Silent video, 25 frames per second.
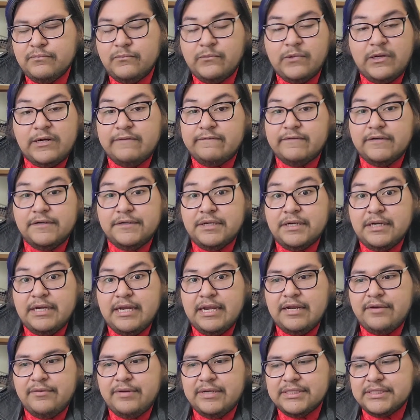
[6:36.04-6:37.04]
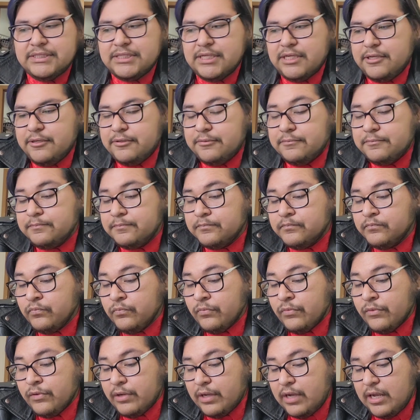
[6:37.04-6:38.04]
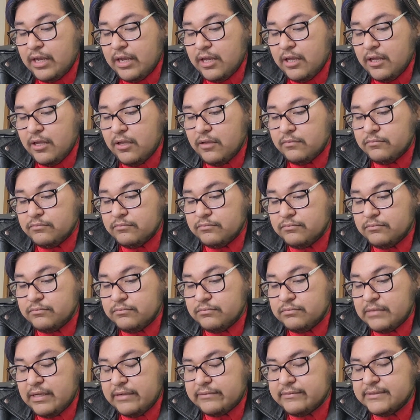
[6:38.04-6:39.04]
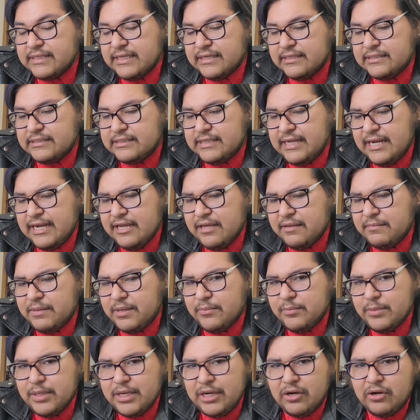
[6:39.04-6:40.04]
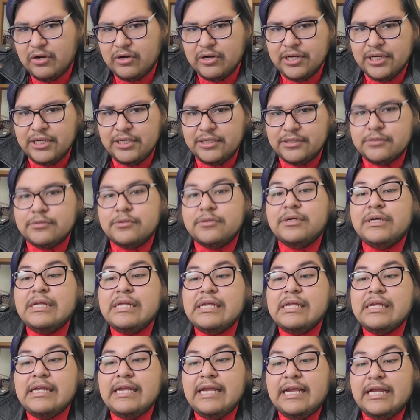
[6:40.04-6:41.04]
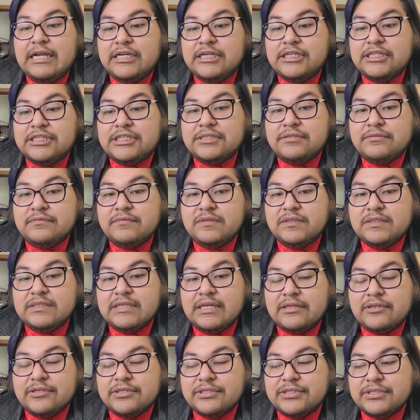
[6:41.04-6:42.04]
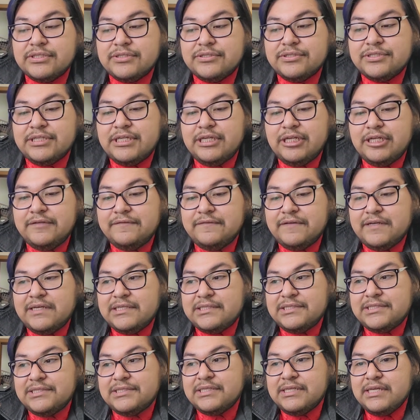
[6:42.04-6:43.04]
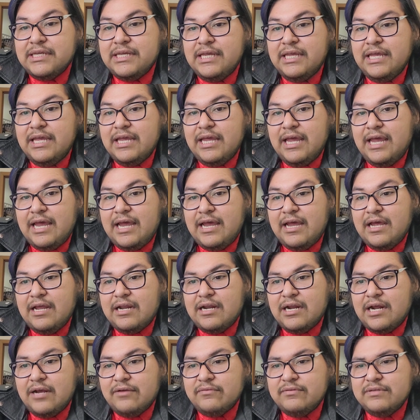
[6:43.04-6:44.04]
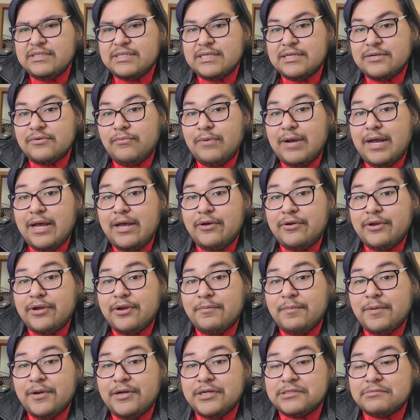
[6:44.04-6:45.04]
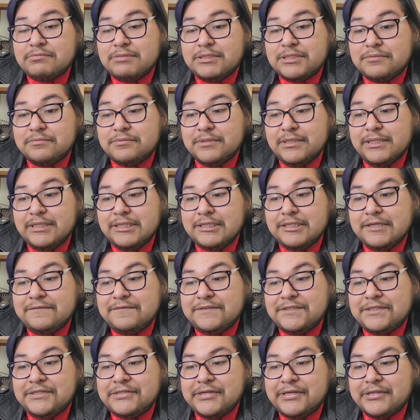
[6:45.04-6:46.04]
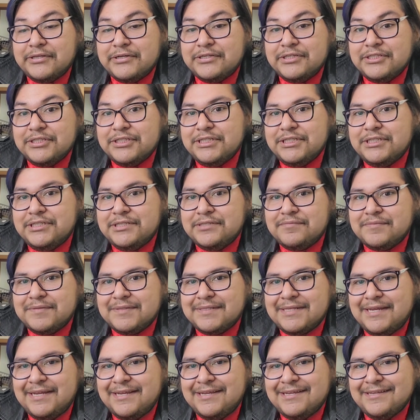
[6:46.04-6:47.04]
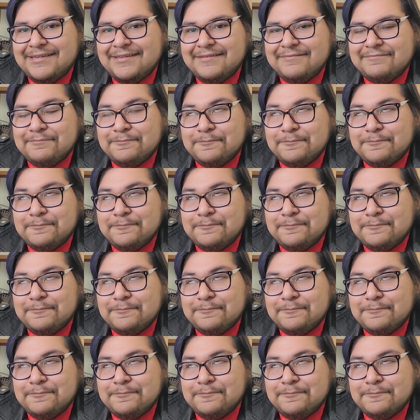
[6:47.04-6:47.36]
whatever. Anyway, so I was like, damn, how many are you? And she was like, there's 13 of us. And I was like, wow, your parents must have really loved each other. And she just was like,